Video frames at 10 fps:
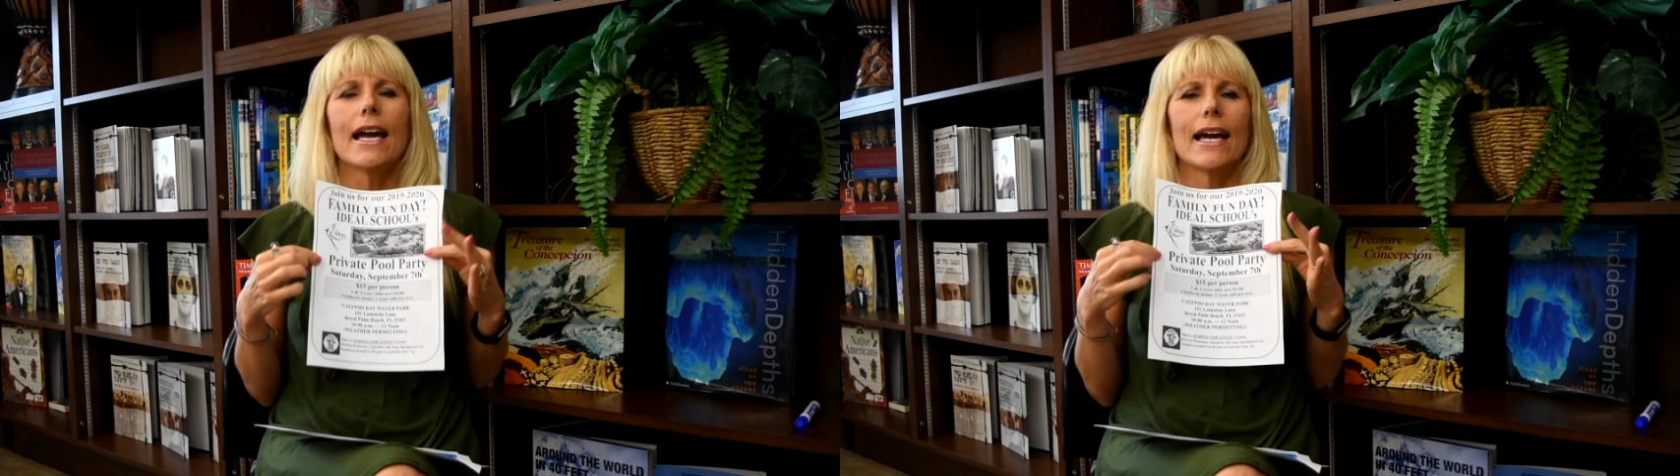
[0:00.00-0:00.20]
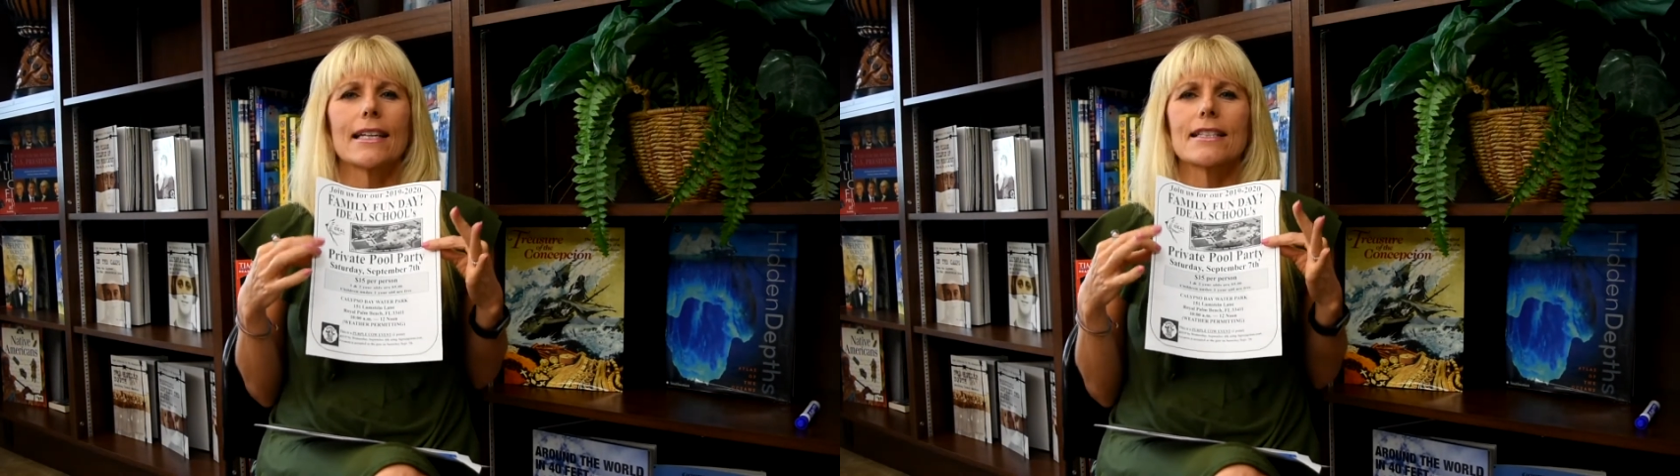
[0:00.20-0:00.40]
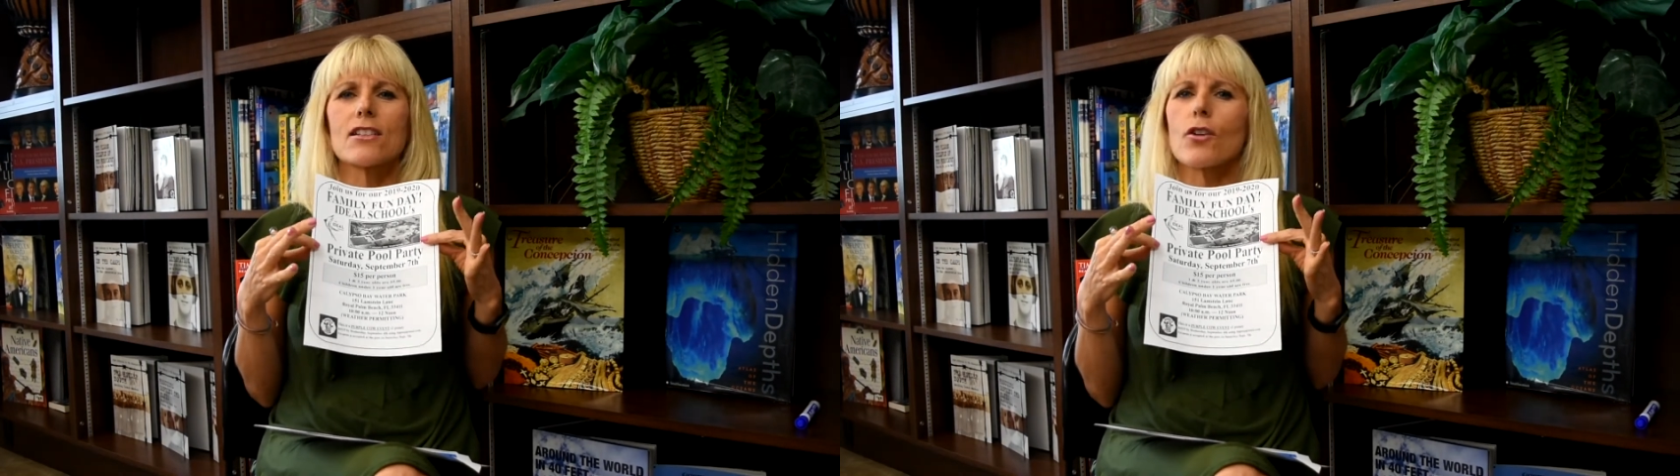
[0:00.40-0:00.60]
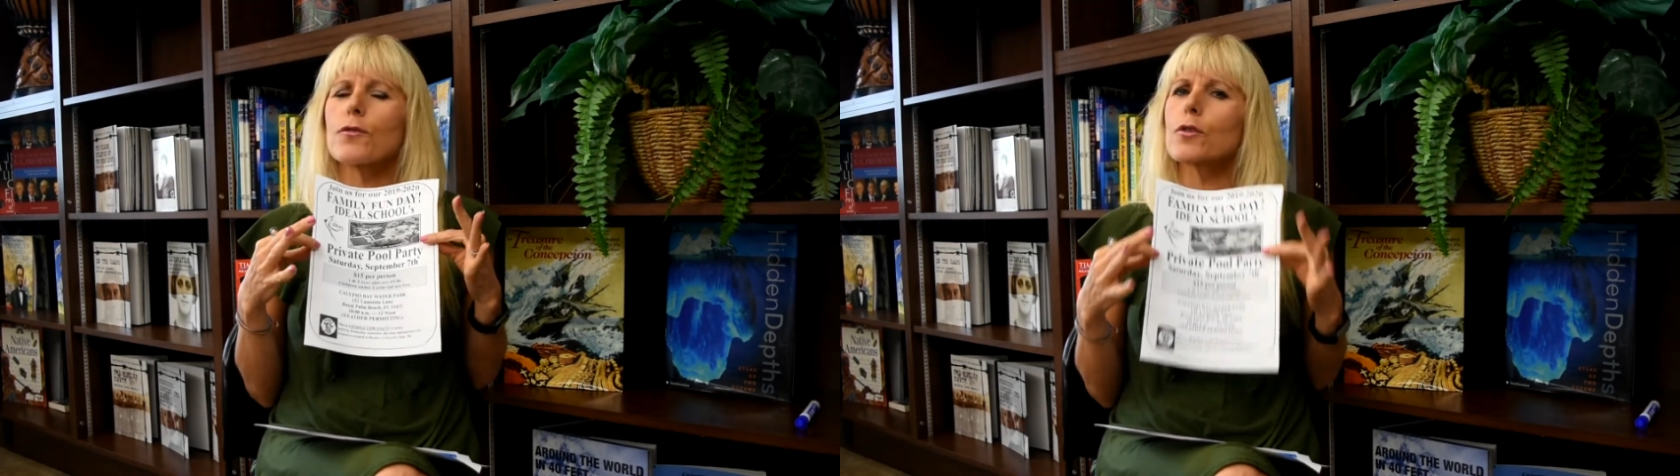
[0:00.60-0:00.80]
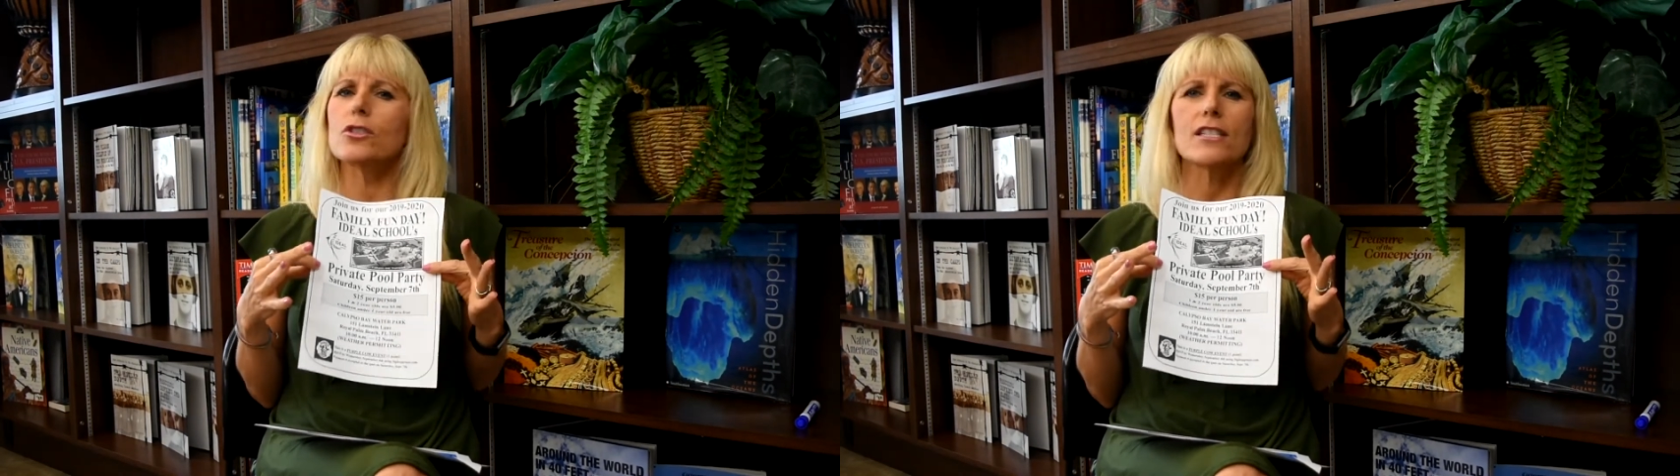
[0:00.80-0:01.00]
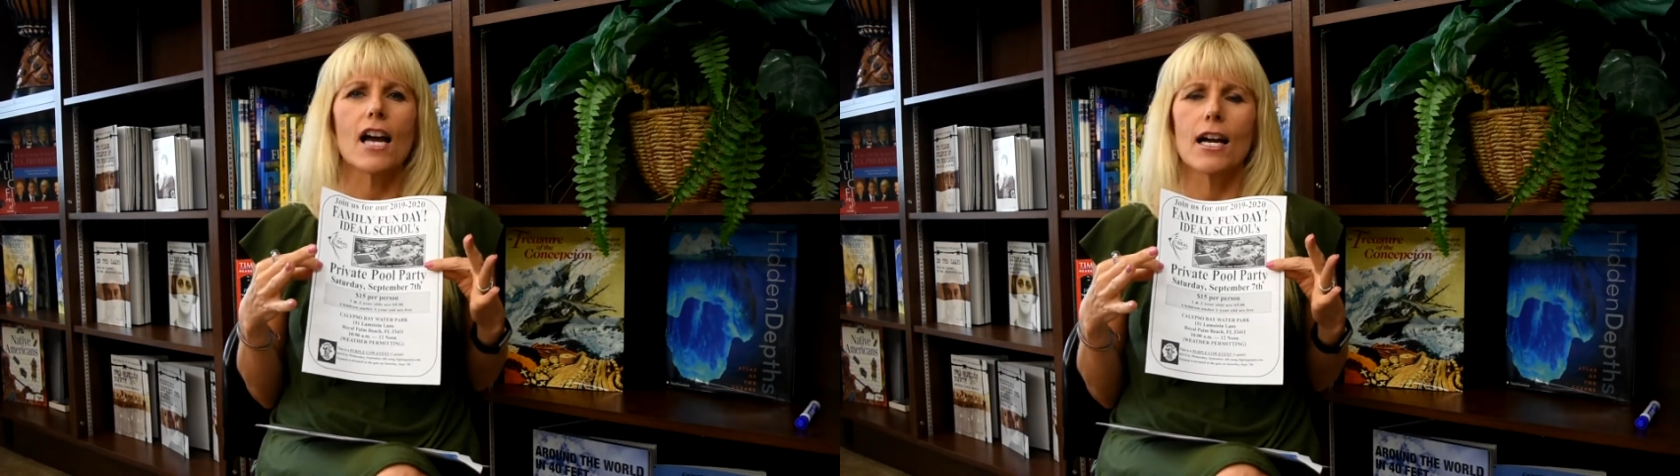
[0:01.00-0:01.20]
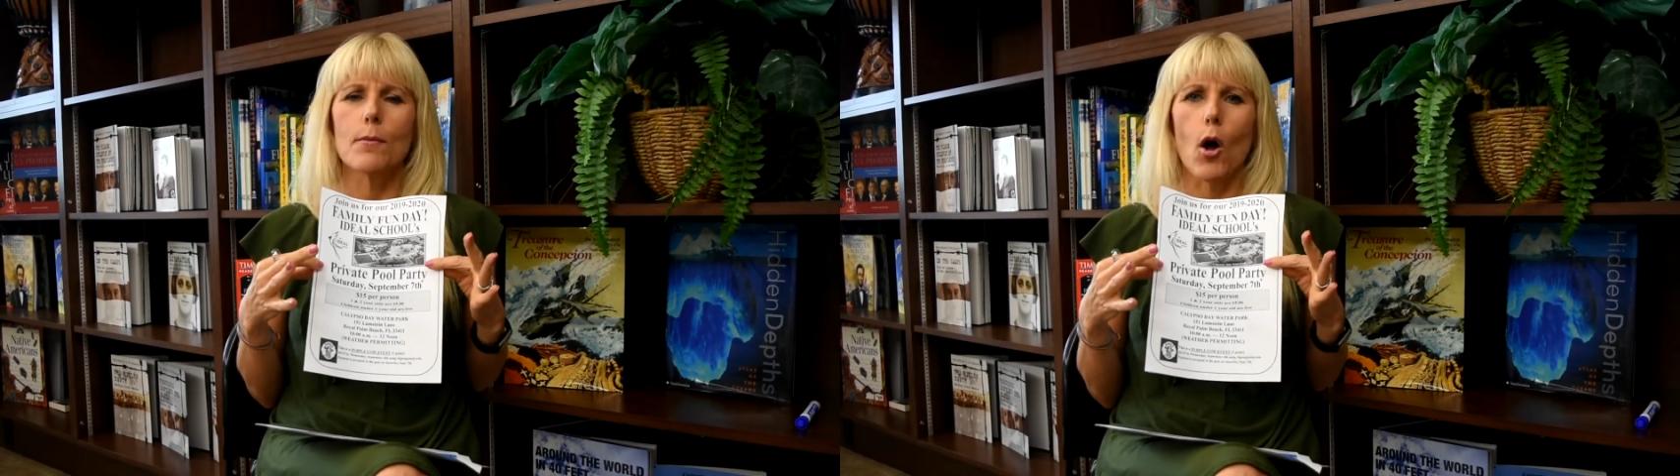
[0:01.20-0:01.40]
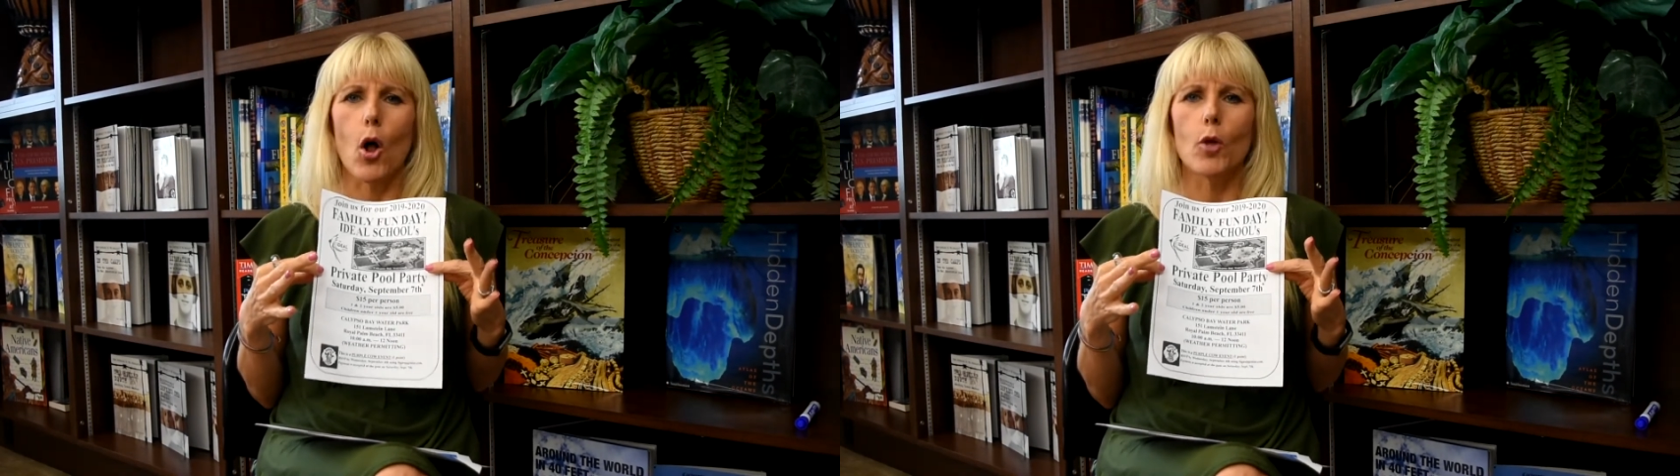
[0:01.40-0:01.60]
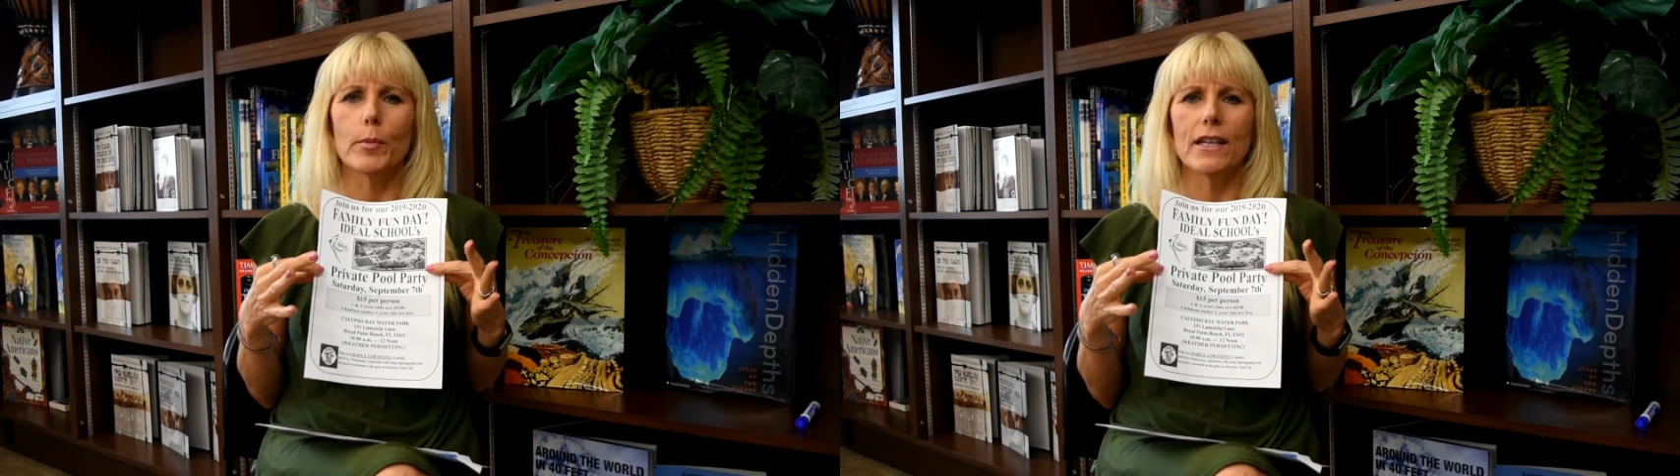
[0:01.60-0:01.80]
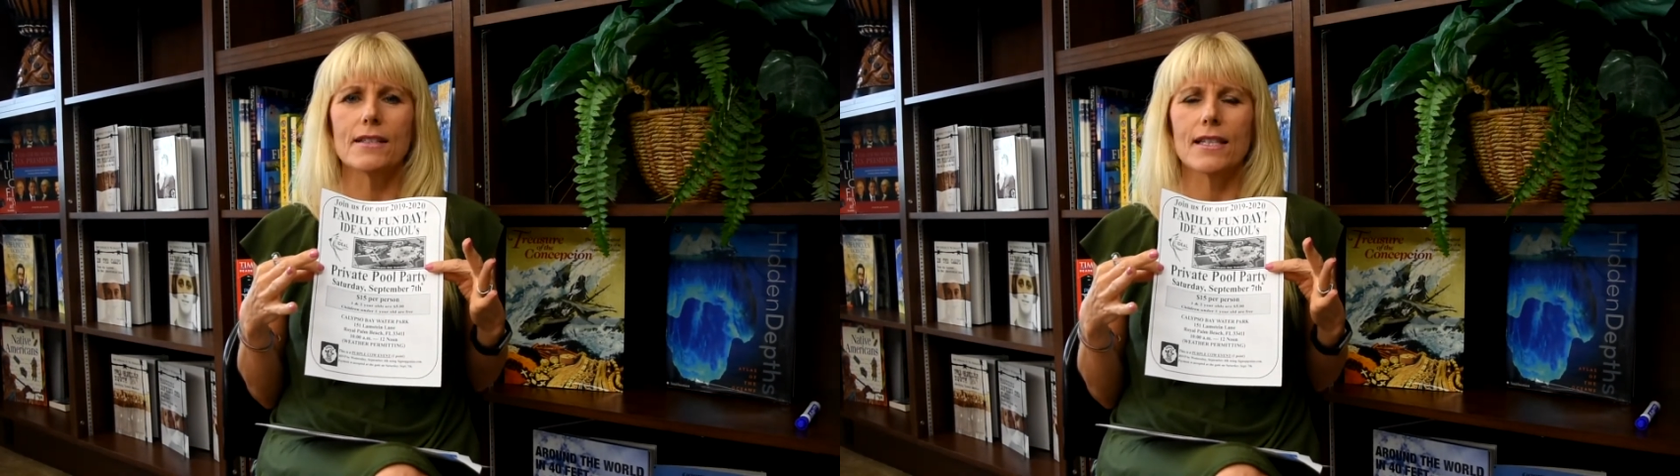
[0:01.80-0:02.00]
and it's our first time all
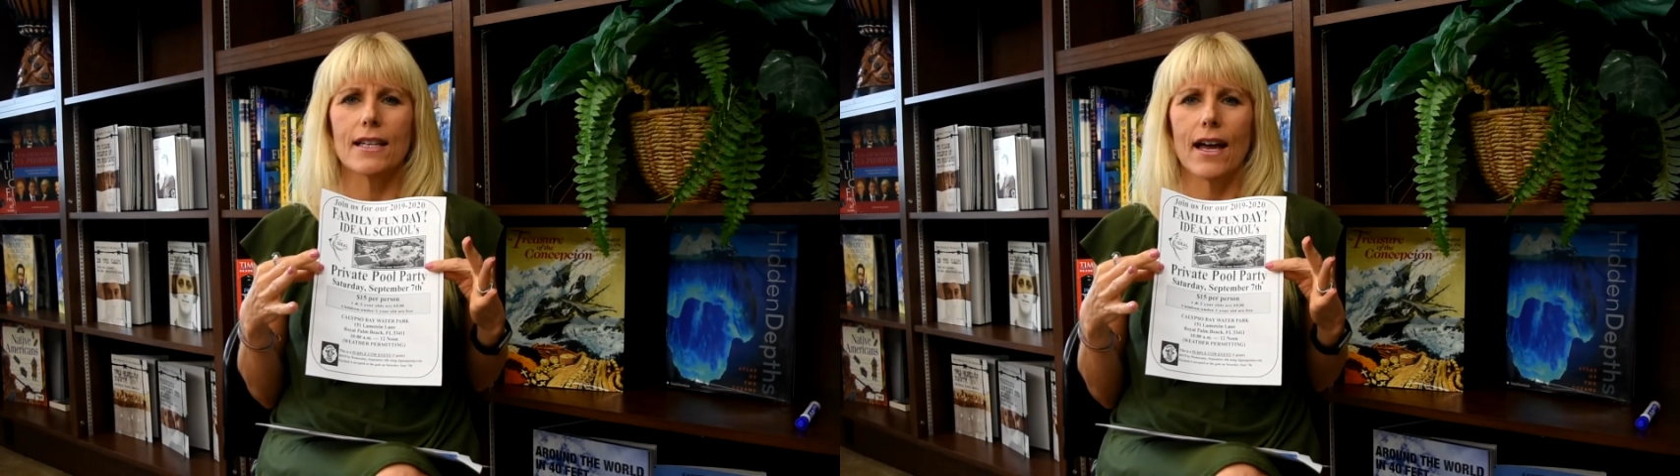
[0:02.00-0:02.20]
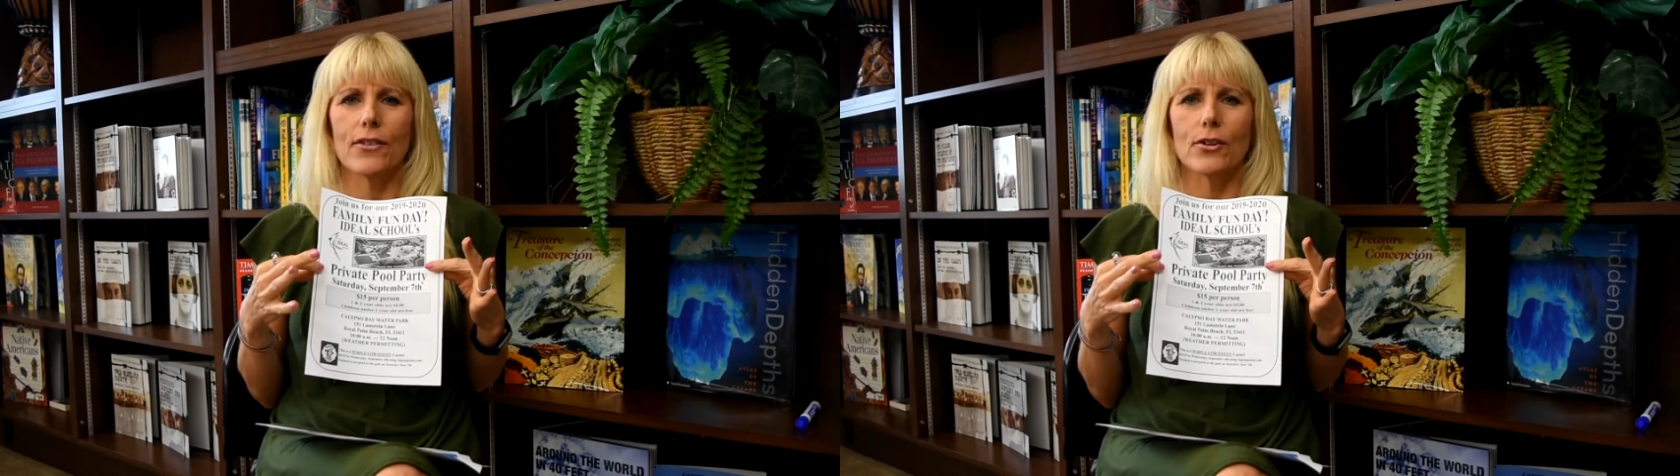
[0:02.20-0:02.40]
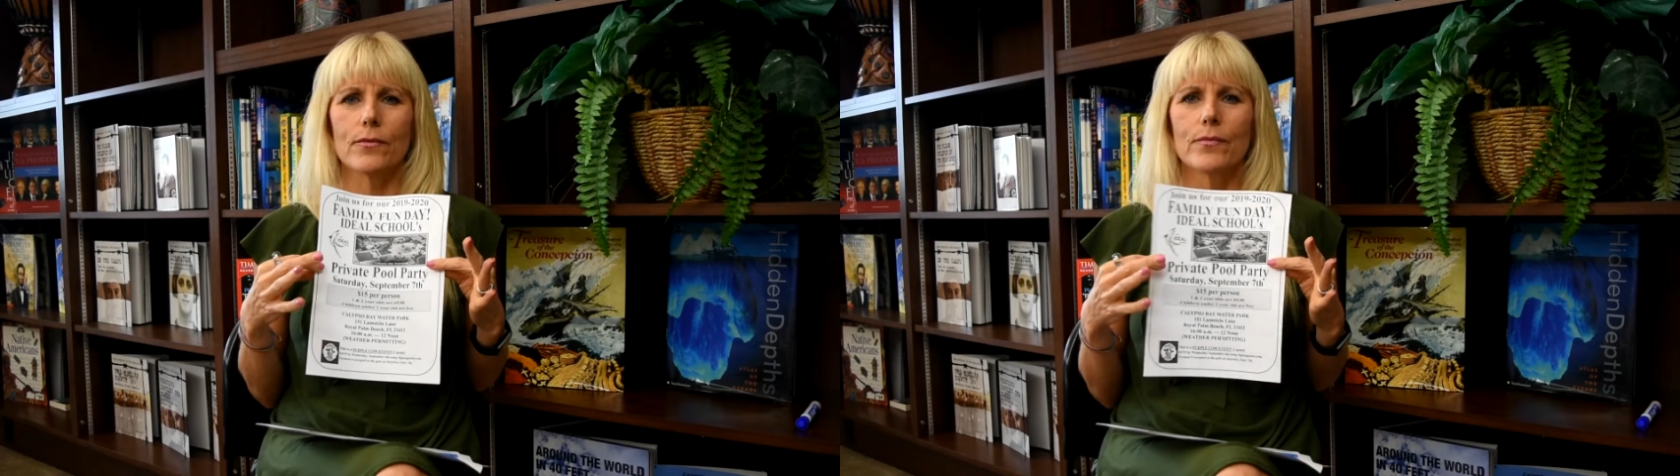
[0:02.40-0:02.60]
being together.